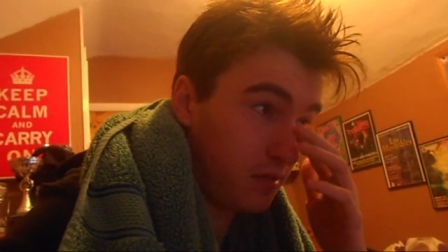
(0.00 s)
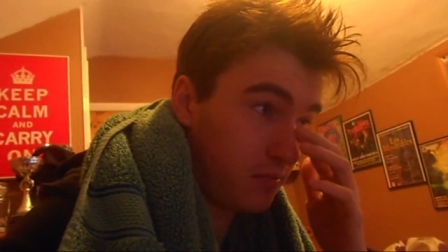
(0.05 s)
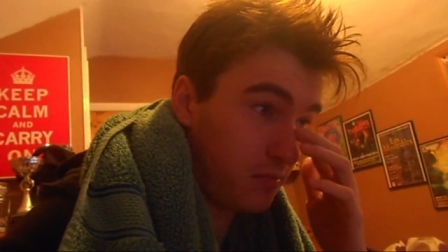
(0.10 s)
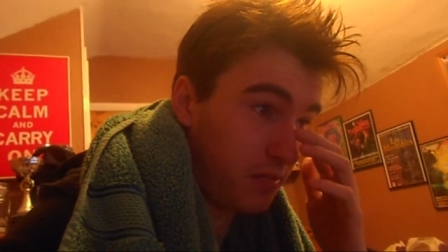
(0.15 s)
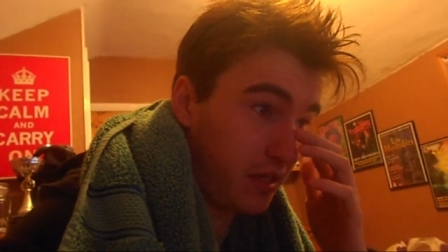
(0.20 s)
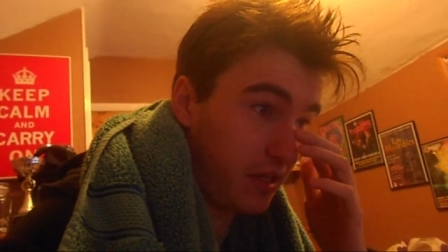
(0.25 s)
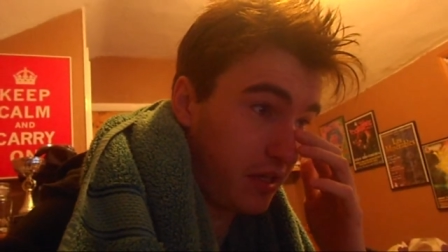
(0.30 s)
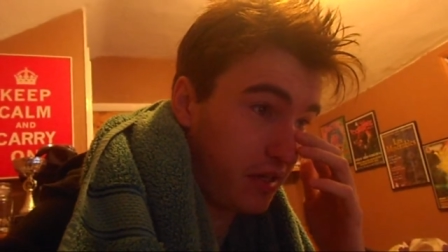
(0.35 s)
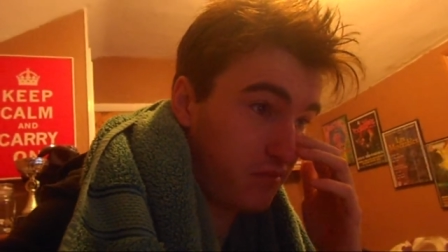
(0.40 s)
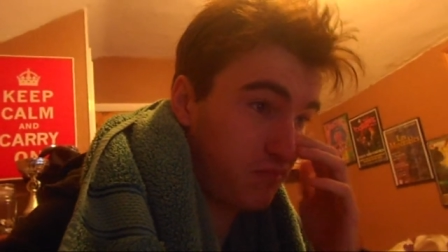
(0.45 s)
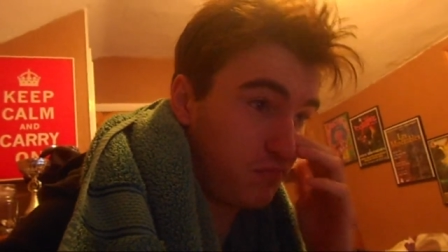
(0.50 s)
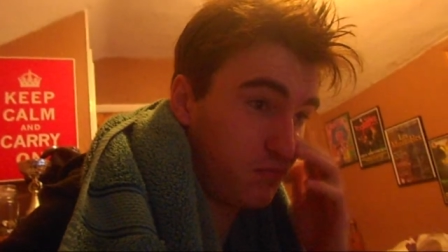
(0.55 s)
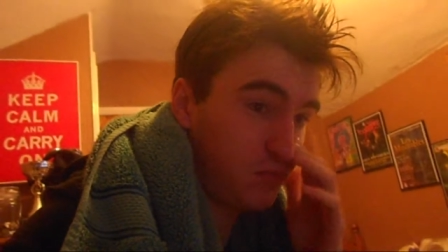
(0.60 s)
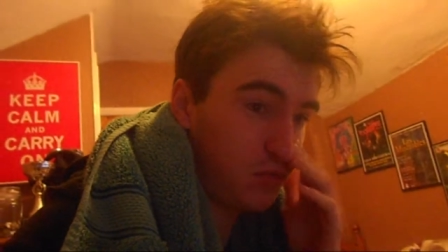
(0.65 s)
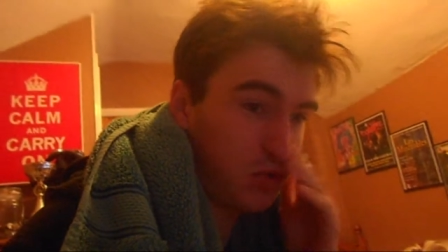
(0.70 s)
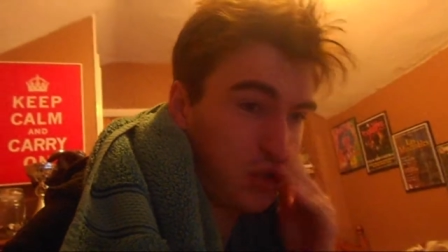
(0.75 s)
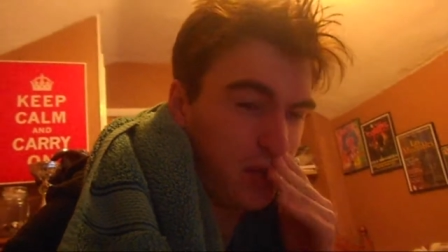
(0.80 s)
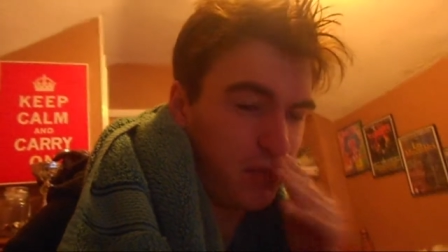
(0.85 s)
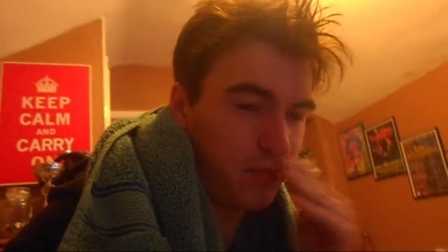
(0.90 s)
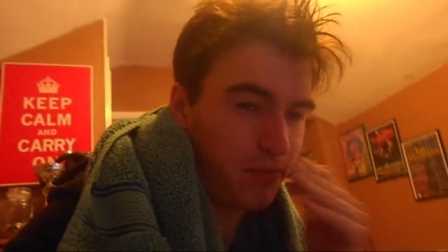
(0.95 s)
But yeah,
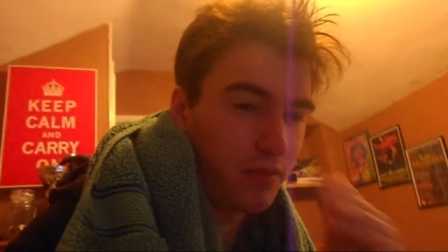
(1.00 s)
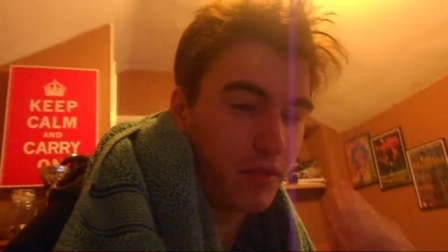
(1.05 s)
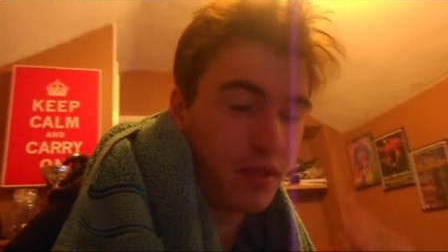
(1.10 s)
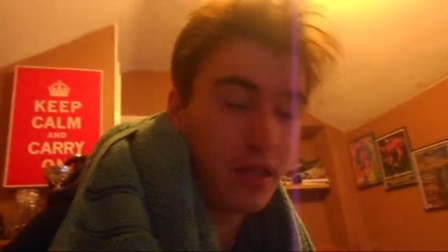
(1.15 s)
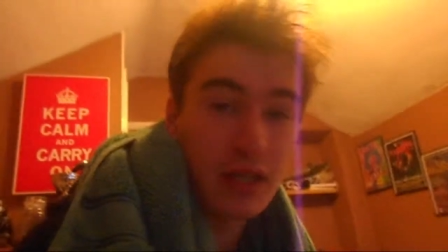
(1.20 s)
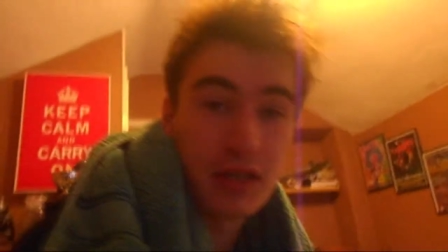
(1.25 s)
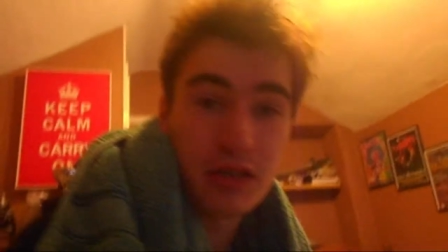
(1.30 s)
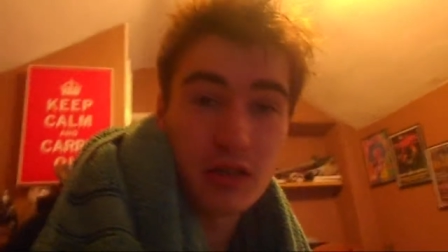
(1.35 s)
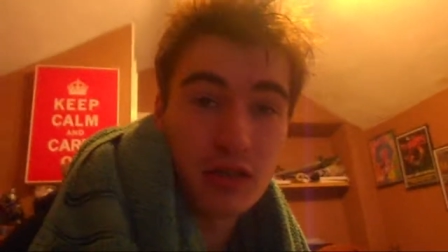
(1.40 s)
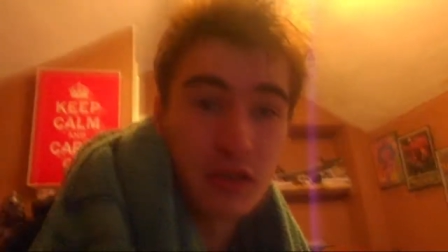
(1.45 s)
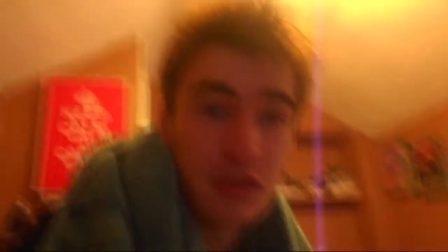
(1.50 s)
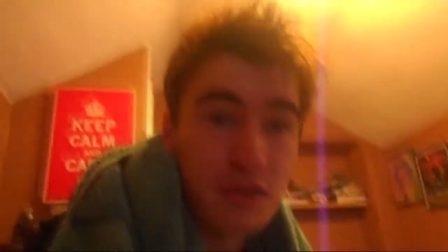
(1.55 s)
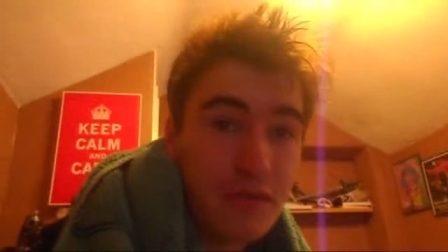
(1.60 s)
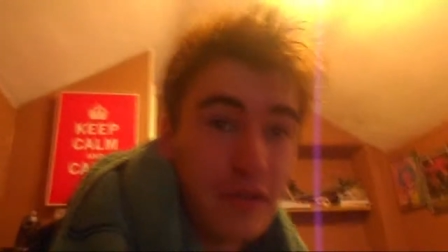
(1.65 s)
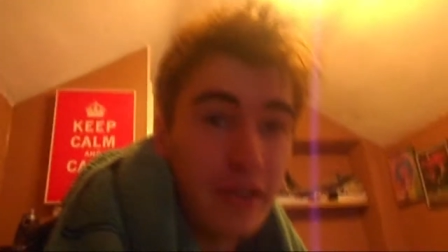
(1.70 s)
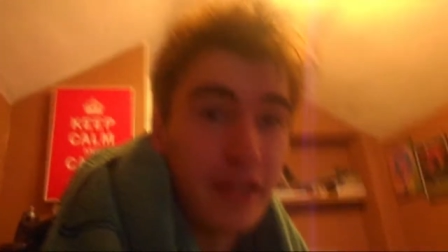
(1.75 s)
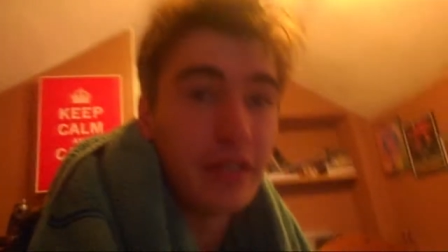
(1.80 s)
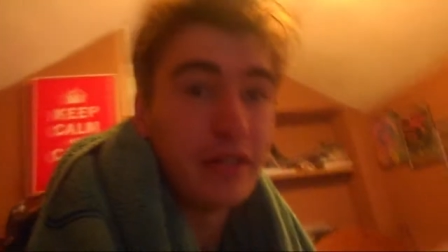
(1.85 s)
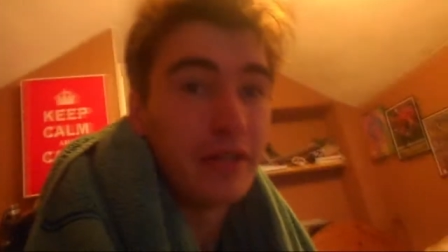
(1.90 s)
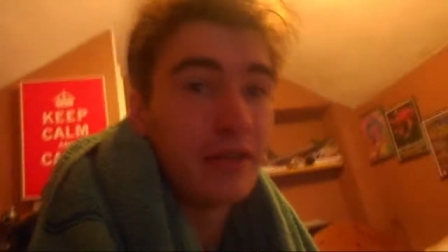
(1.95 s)
thank God it's
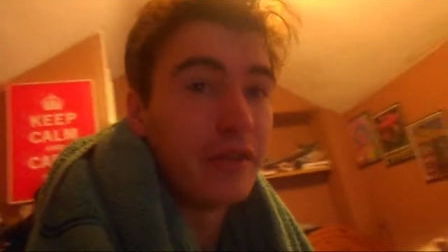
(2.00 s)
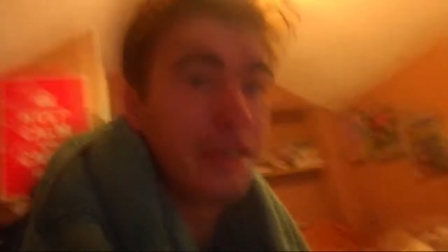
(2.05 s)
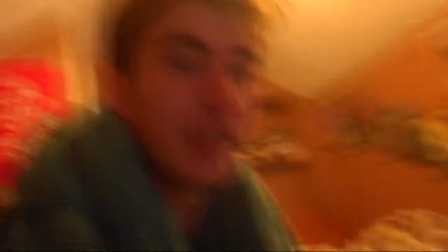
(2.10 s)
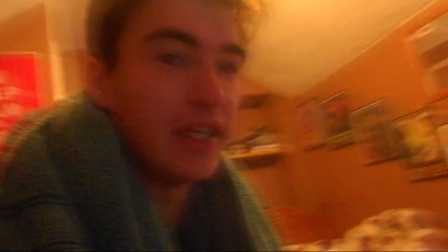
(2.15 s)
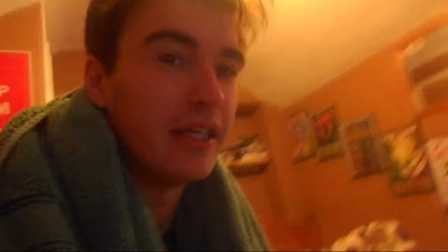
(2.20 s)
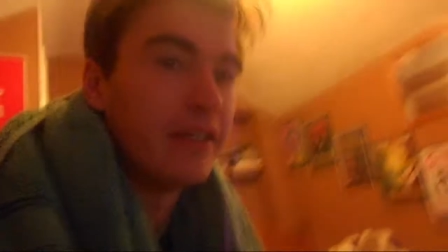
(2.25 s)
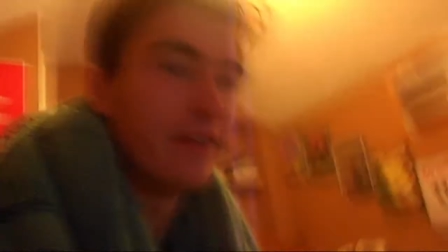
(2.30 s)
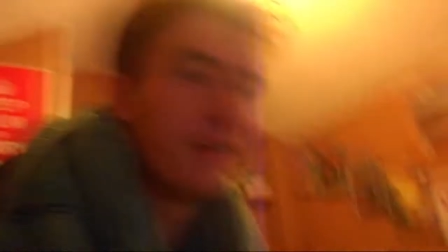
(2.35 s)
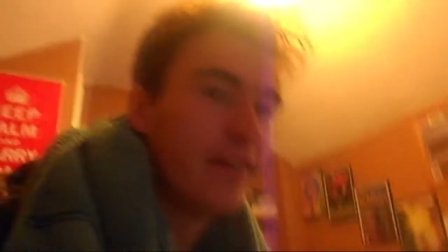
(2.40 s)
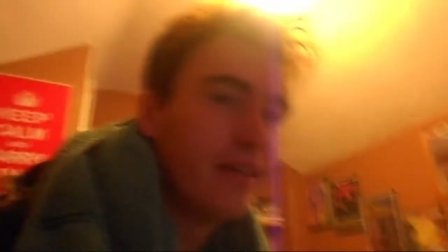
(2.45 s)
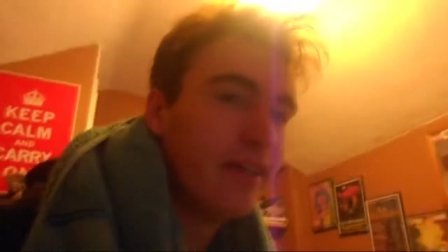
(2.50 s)
Friday, really.